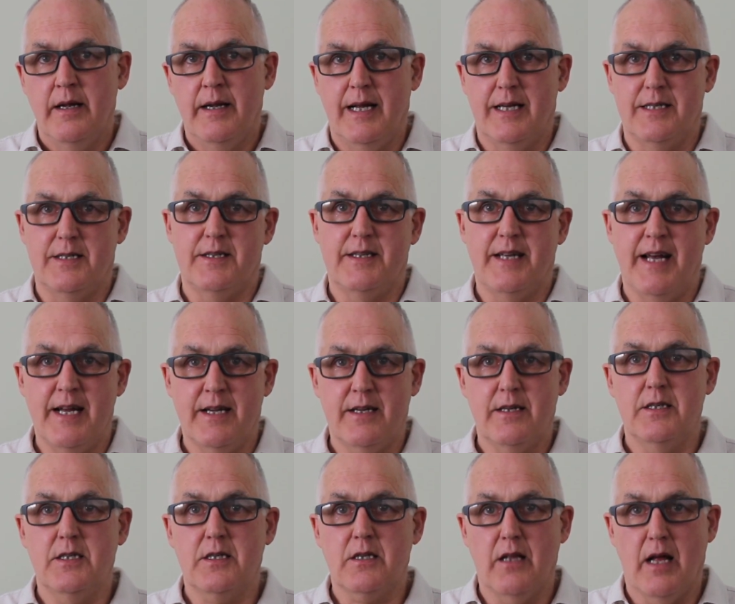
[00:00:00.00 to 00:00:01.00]
Now, standard
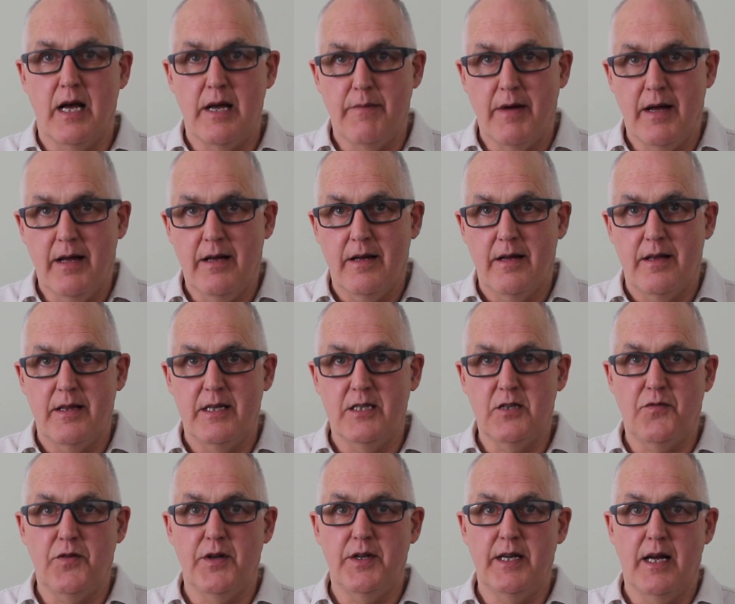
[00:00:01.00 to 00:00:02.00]
disclaimer,
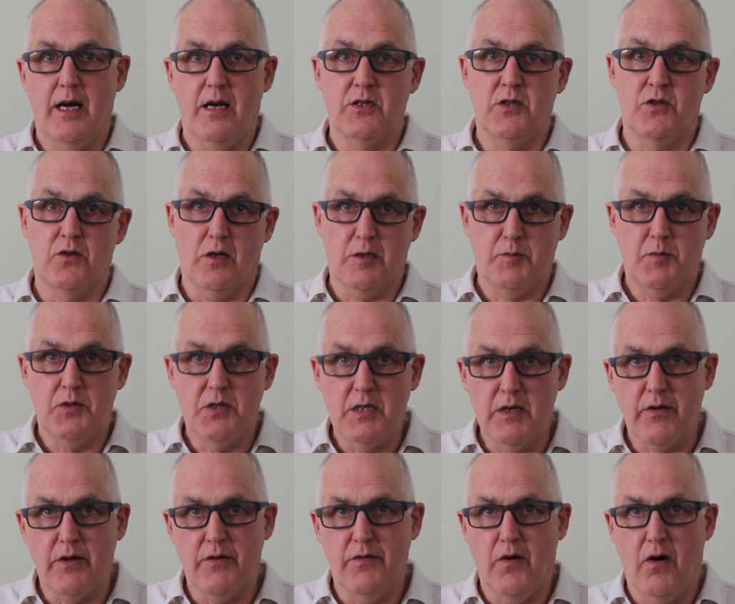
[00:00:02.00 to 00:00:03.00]
this video is not
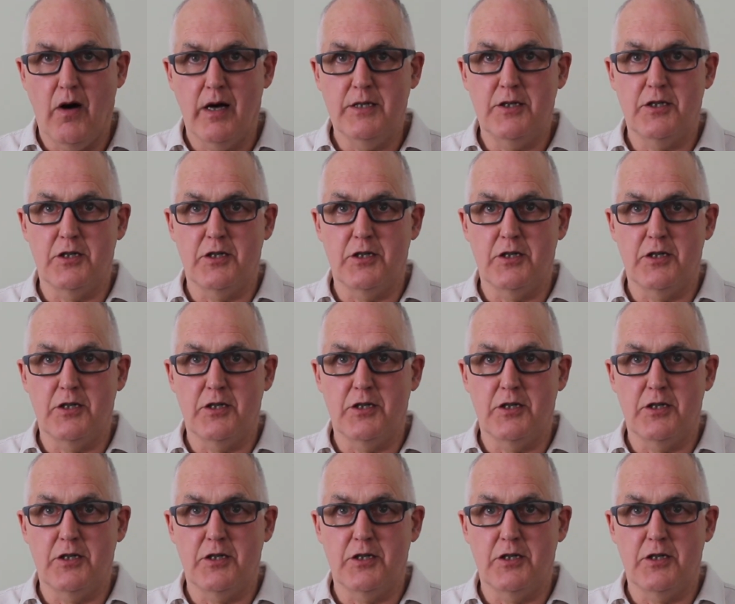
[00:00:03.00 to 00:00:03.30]
specific advice,